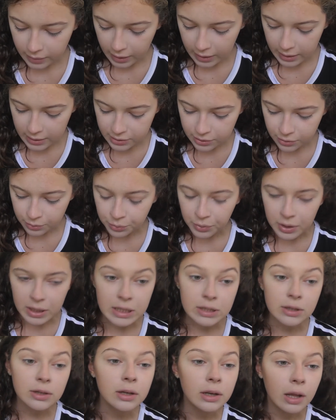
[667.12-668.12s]
He's the
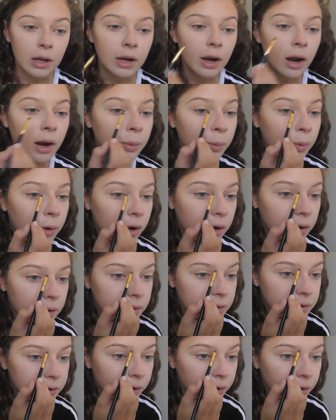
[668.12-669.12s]
reason like I
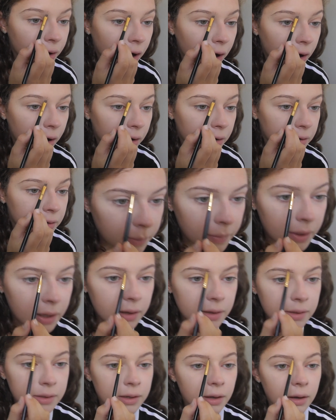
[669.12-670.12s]
work so hard
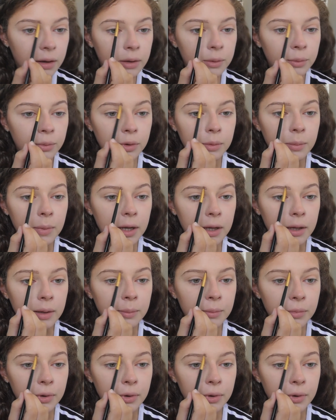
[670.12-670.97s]
because I want to make him